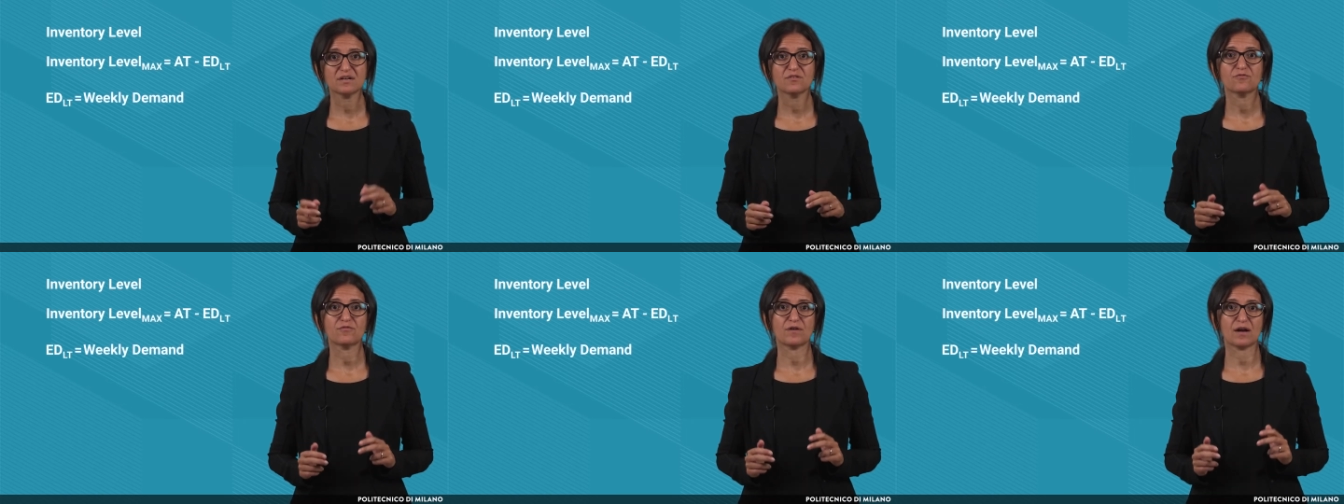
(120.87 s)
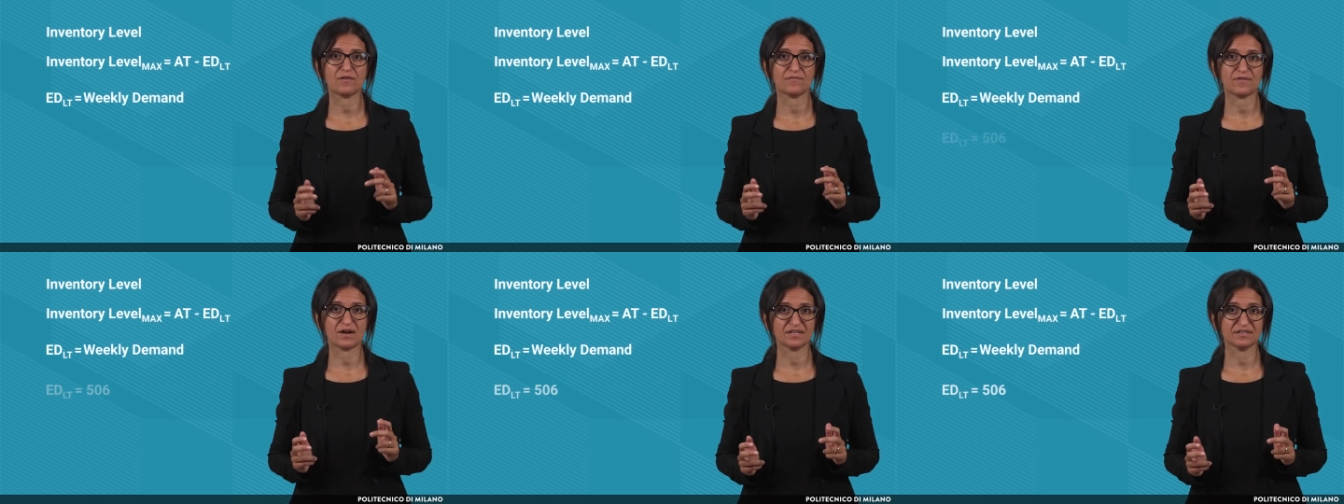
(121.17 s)

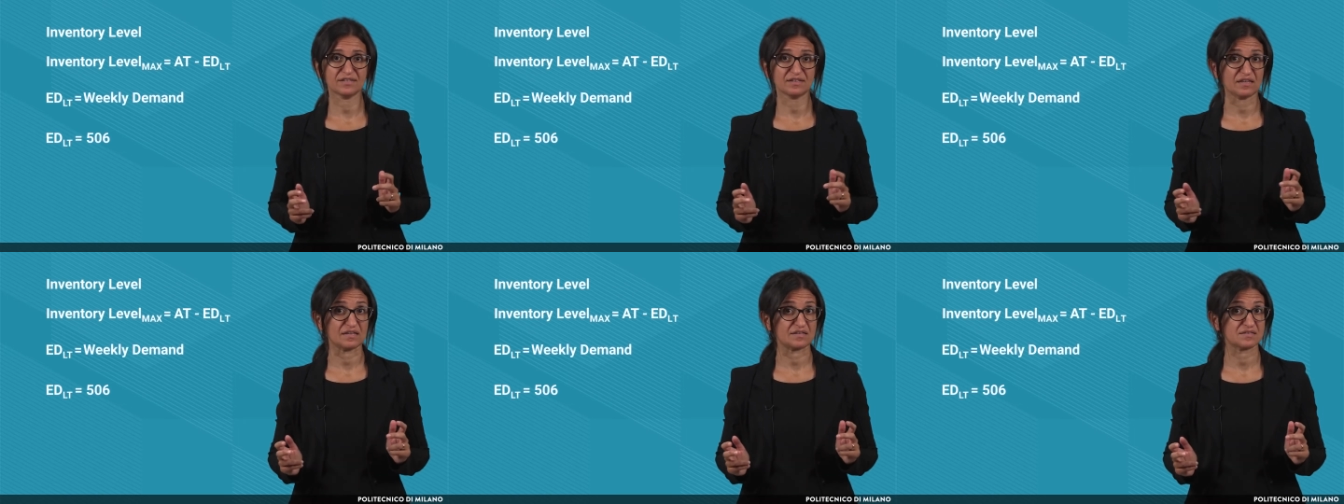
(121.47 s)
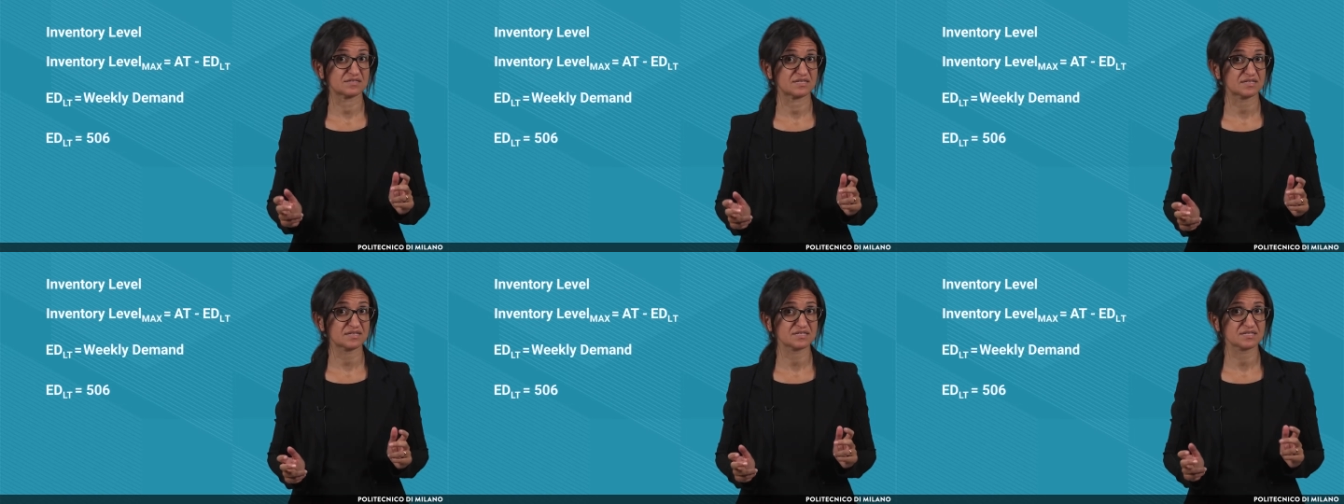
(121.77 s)

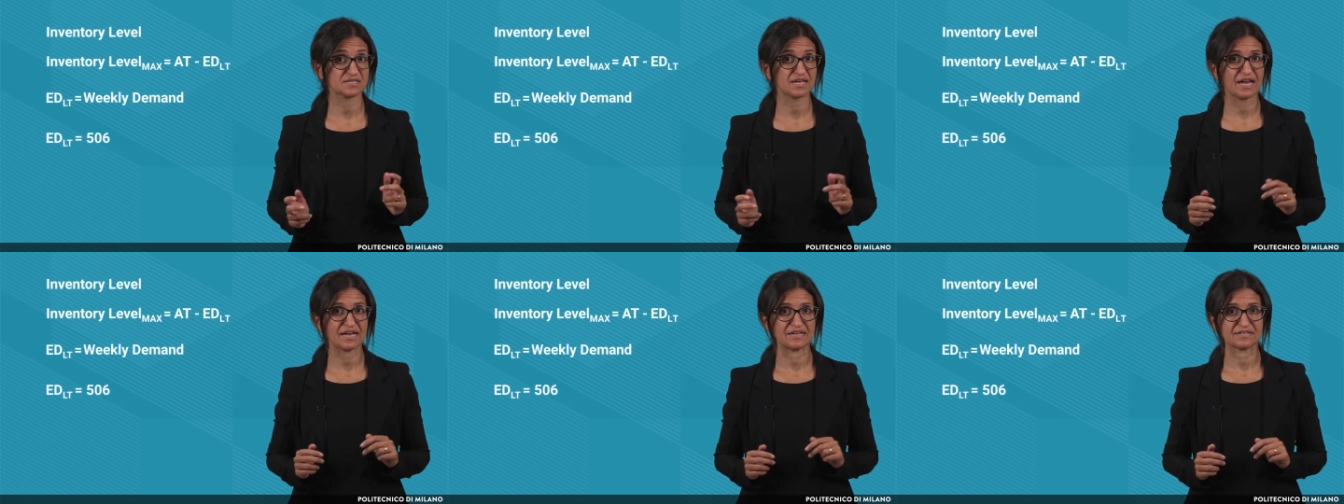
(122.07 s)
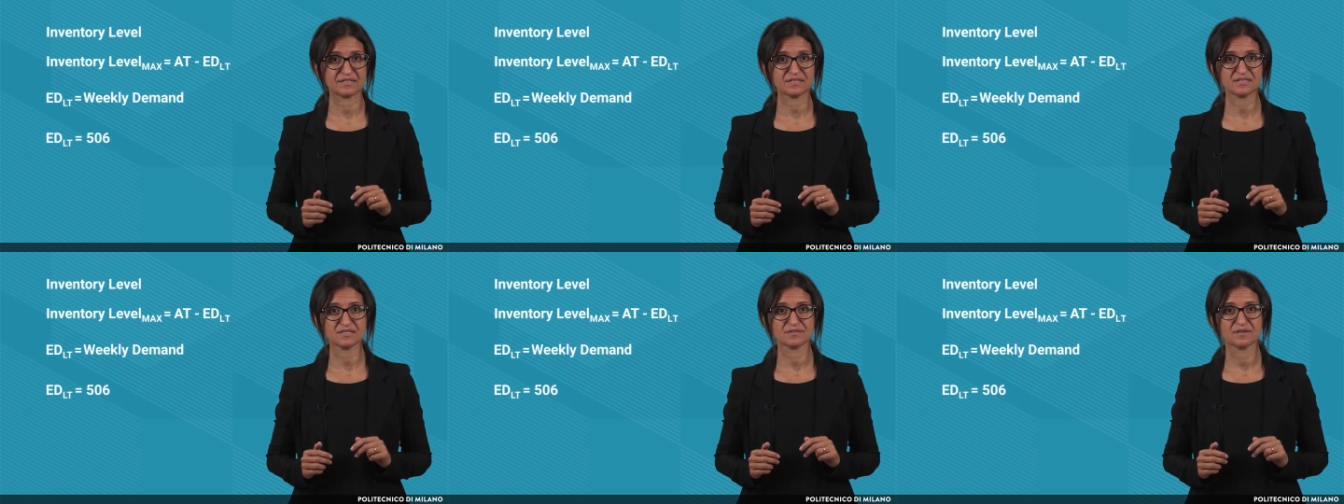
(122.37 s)
506
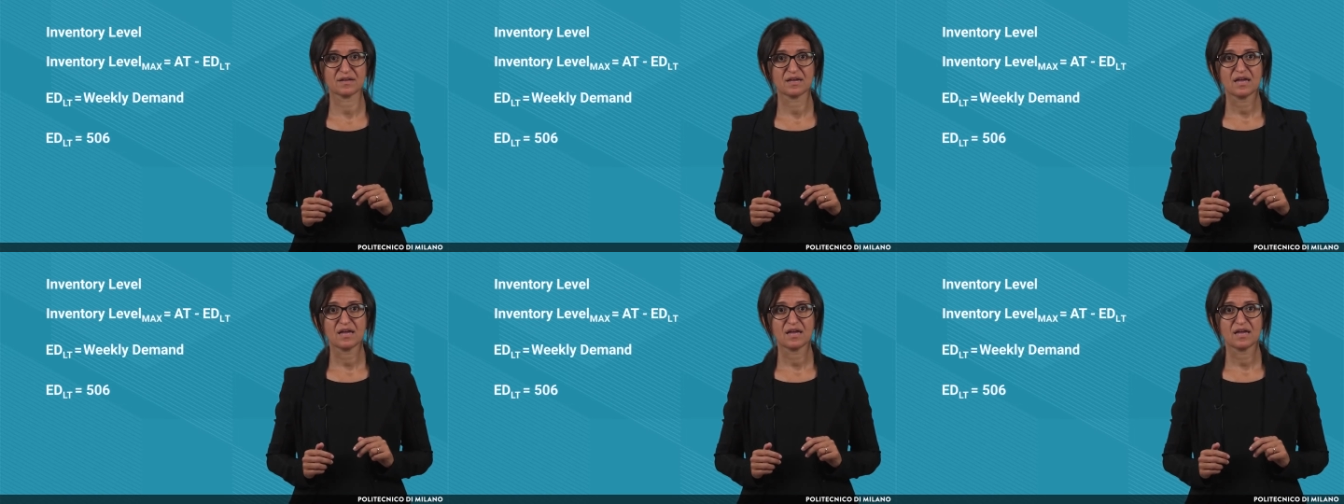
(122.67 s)
cases,